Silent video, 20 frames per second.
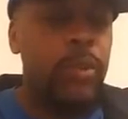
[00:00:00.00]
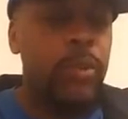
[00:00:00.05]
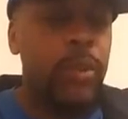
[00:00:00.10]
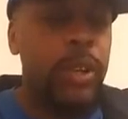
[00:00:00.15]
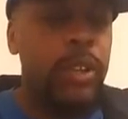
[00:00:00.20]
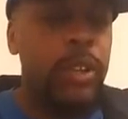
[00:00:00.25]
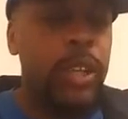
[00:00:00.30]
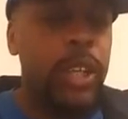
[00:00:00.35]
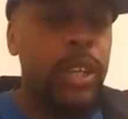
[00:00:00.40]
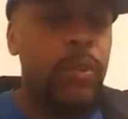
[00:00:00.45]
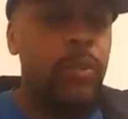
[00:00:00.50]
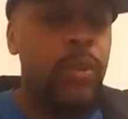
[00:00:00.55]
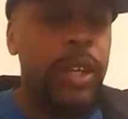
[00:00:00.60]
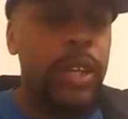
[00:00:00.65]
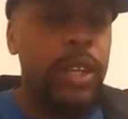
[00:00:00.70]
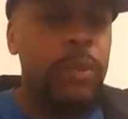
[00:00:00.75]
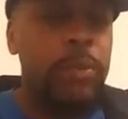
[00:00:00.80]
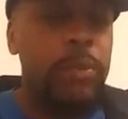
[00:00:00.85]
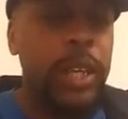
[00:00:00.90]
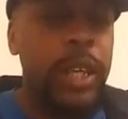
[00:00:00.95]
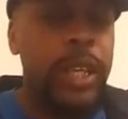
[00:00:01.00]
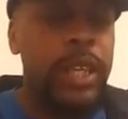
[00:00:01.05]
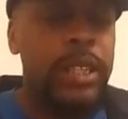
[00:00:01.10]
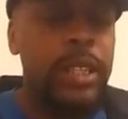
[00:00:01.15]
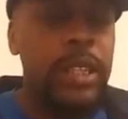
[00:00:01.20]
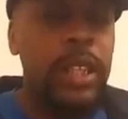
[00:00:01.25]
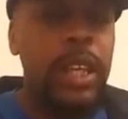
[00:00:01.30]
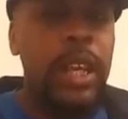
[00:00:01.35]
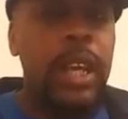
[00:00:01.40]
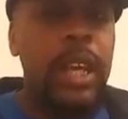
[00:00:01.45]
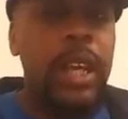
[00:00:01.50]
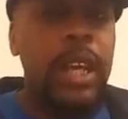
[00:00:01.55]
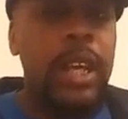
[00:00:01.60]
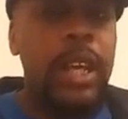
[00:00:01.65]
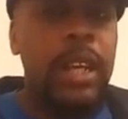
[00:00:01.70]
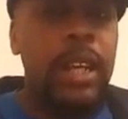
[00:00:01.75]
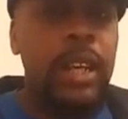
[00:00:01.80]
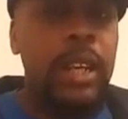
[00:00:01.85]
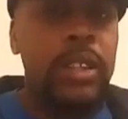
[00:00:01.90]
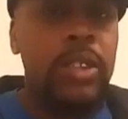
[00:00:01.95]
we'll get one in place and
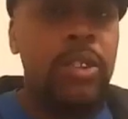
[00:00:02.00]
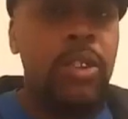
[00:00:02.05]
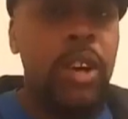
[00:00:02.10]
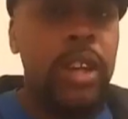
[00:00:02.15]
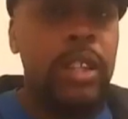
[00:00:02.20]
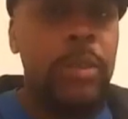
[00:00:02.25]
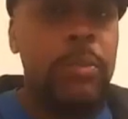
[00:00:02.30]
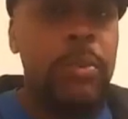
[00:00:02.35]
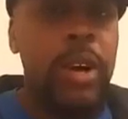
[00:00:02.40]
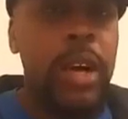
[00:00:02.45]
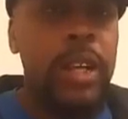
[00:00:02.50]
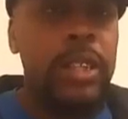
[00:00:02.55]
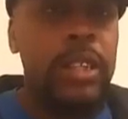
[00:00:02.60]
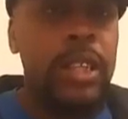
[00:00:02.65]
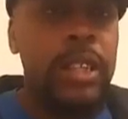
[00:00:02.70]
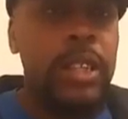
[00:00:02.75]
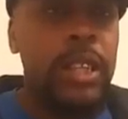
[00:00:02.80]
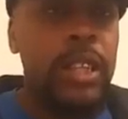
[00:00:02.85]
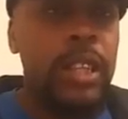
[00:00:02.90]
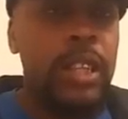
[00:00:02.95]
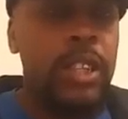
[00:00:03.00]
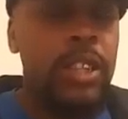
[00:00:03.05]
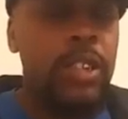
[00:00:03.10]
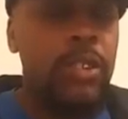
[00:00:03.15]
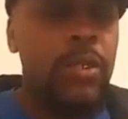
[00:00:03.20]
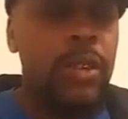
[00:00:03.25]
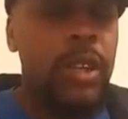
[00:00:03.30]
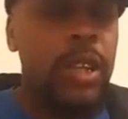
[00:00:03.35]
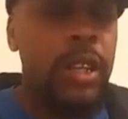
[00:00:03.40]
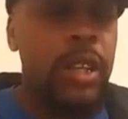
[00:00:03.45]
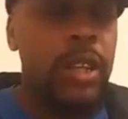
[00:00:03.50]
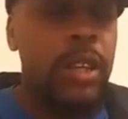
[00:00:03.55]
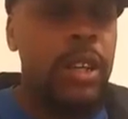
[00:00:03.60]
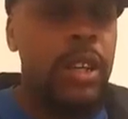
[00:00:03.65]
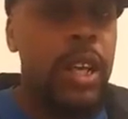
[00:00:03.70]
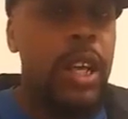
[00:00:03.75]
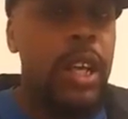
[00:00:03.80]
uh, start the process to get you, uh,